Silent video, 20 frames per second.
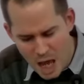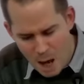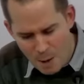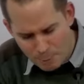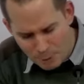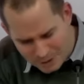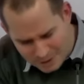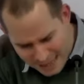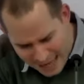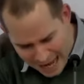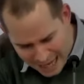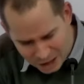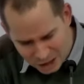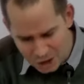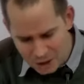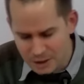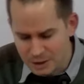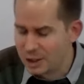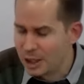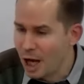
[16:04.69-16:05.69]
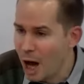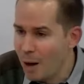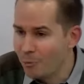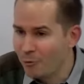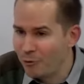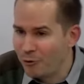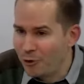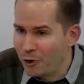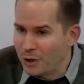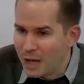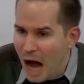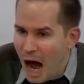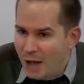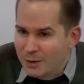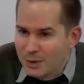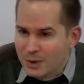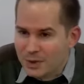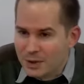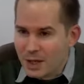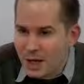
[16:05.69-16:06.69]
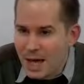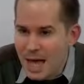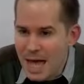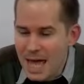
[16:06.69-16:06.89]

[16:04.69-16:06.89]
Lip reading: protection and comfort under